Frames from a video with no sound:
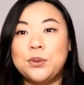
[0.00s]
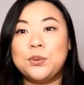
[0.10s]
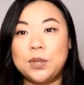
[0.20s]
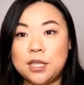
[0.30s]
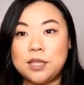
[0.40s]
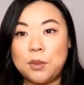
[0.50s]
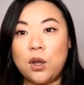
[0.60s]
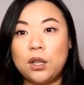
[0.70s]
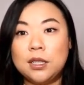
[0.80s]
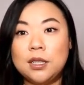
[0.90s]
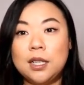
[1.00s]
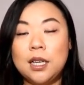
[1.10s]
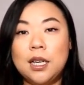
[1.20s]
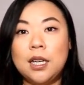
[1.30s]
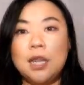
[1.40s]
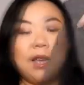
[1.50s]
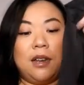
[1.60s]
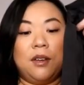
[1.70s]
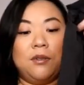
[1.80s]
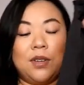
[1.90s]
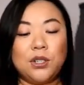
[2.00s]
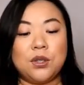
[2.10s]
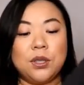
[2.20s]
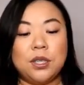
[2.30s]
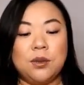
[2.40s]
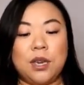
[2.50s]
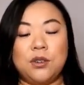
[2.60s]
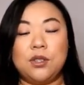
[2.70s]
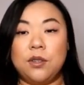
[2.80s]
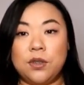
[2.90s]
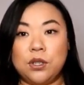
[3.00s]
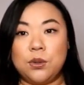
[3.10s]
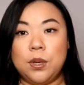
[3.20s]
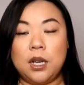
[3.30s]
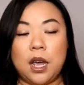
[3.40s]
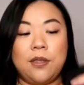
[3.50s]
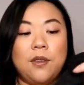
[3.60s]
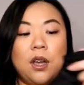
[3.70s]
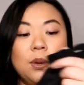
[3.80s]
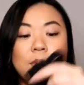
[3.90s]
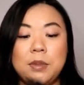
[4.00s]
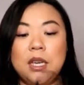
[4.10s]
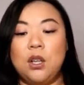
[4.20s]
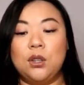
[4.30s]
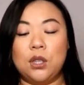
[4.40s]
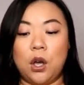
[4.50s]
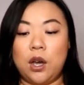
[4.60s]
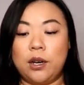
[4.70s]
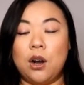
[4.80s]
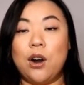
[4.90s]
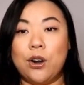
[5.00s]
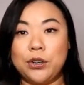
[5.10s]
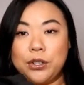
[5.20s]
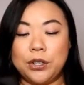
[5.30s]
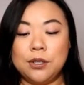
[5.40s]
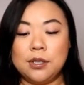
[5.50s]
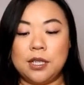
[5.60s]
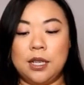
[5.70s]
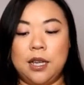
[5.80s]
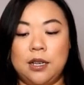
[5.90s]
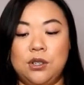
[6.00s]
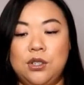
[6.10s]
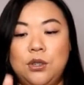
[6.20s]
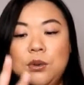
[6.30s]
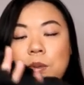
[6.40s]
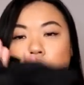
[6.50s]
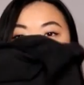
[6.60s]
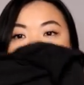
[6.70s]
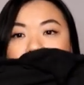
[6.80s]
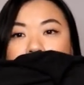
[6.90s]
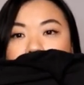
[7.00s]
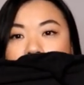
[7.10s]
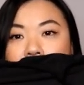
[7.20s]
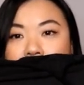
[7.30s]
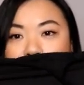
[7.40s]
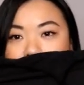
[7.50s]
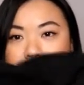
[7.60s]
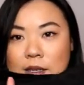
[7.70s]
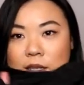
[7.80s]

really small. And eventually you get yourself into it. I thought it would be a lot harder to get into, but it's